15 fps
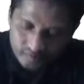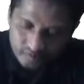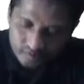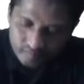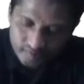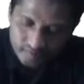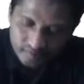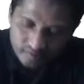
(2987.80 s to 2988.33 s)
Should
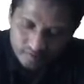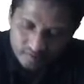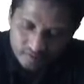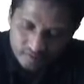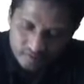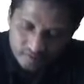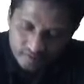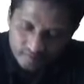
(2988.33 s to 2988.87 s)
be equal to
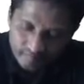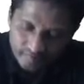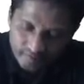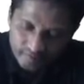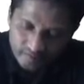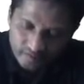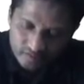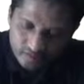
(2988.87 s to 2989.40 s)
60
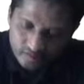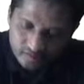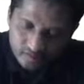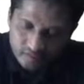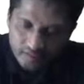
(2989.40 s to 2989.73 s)
minus